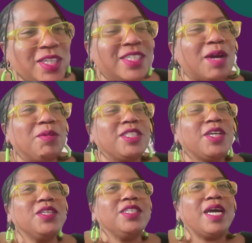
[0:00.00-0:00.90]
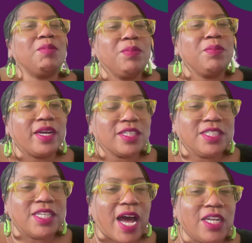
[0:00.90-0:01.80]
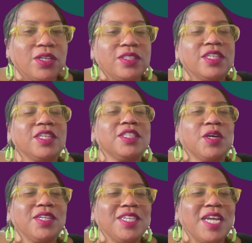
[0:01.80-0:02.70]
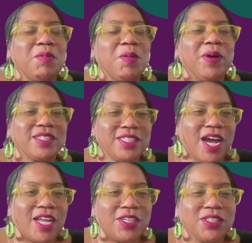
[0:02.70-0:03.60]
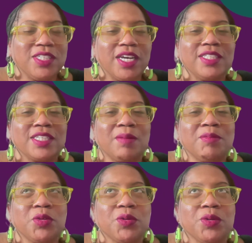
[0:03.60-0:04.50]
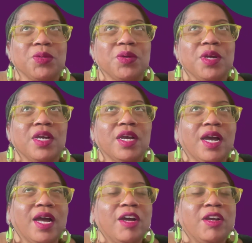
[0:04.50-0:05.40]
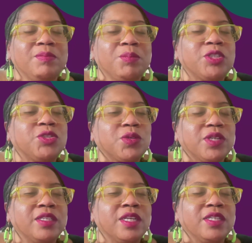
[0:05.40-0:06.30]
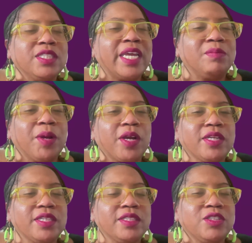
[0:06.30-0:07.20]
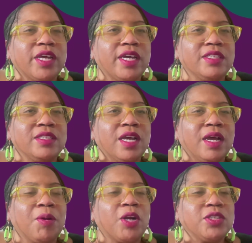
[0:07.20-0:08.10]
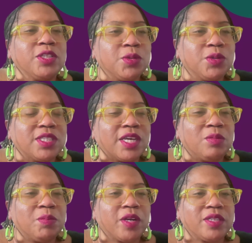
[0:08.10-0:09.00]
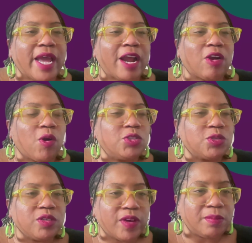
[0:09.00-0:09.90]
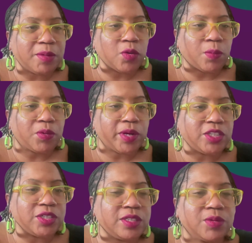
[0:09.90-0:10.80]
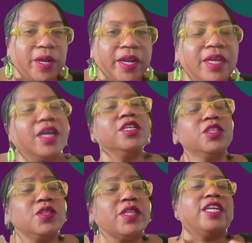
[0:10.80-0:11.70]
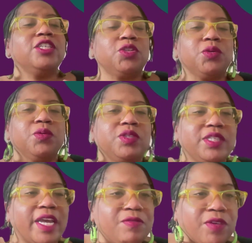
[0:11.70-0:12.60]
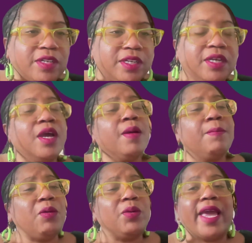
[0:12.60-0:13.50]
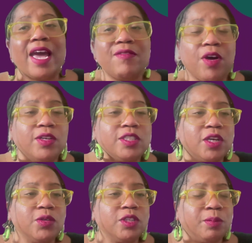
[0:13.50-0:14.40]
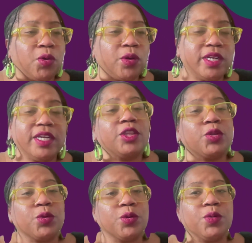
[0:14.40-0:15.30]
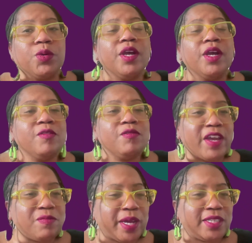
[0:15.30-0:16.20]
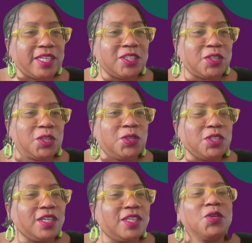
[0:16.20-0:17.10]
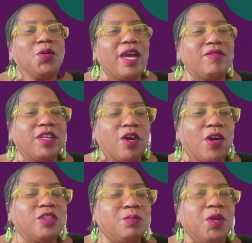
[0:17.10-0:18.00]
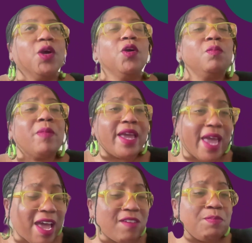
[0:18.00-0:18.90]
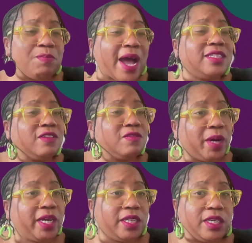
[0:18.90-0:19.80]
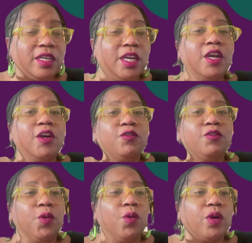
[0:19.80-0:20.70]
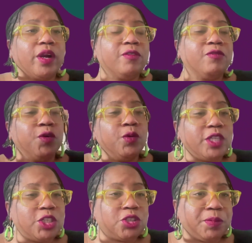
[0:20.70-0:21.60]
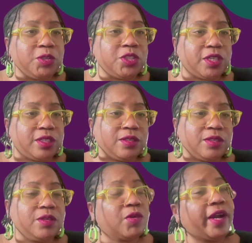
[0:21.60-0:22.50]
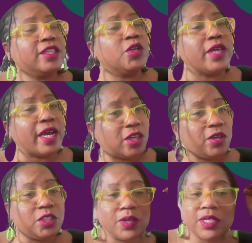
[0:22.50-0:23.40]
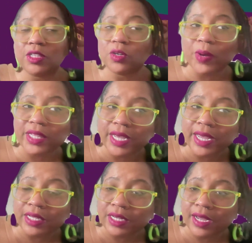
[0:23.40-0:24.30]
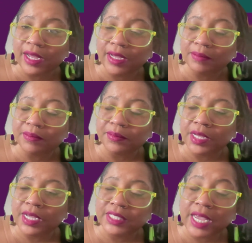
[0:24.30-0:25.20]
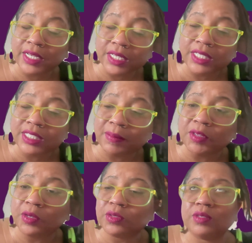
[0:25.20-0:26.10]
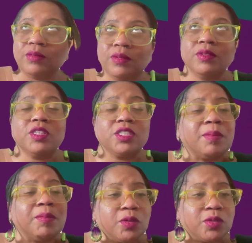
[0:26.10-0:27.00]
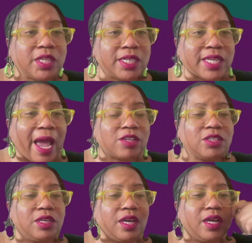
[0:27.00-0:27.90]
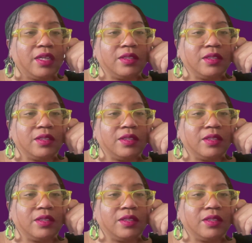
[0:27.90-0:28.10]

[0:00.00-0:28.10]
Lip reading: so the double bucks dollars, so the double bucks dollars does come through in Prince George, in the state of Maryland. It's partially through the Southern Maryland Agricultural Development Corporation, right? So that is through state funding. But we have also supported it through faith-based institutions who have who might have pots of money for food distribution, right? So that's also another way that technically some of those things actually